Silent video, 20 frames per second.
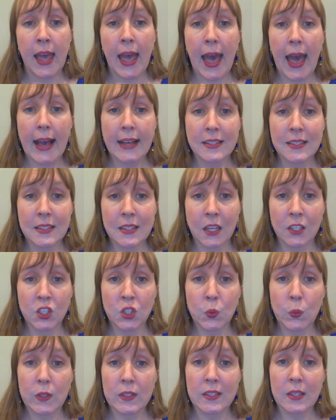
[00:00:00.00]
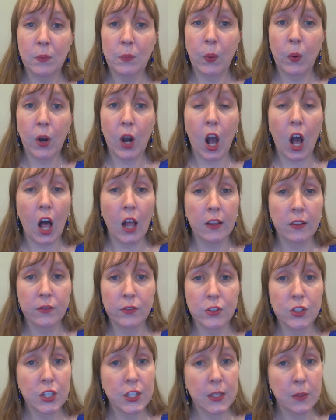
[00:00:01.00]
As such, we support all of
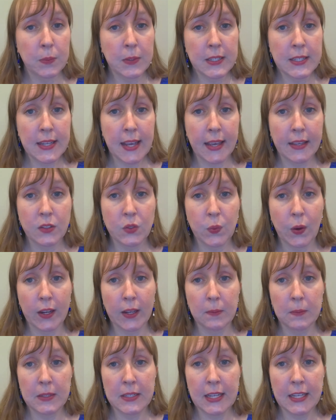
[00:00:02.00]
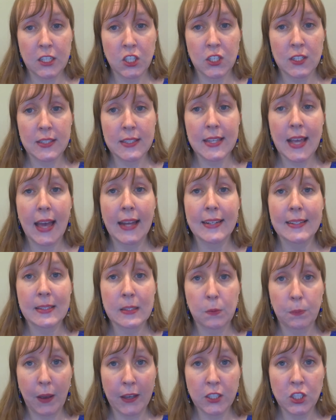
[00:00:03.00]
Virginia PTA's recommendations and
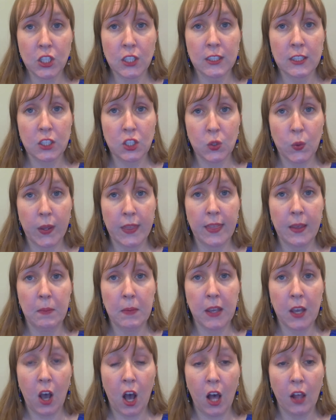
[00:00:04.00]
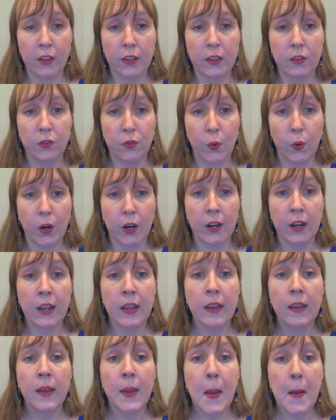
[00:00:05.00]
especially join them in calling for
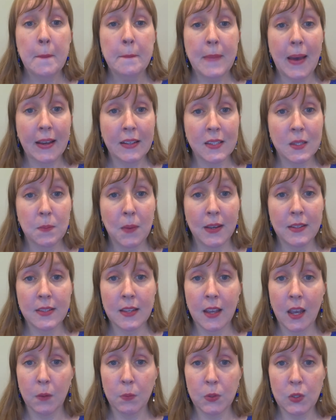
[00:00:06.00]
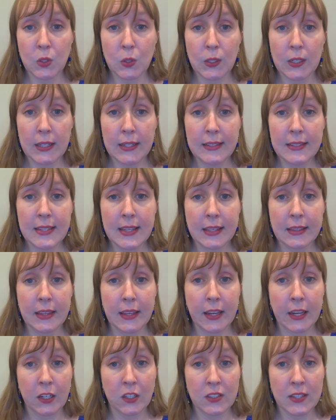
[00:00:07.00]
maximizing opportunities like the
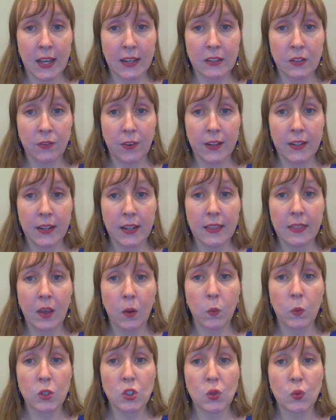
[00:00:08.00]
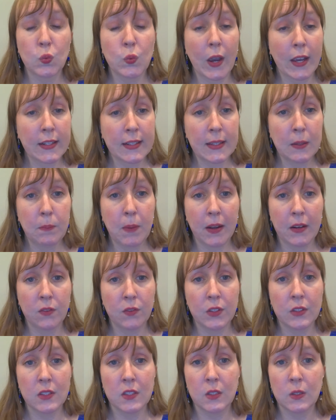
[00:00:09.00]
CARES Act funding that will directly
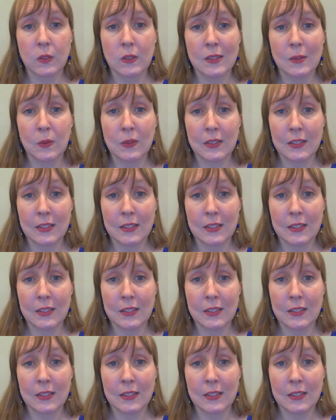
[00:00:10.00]
benefit students with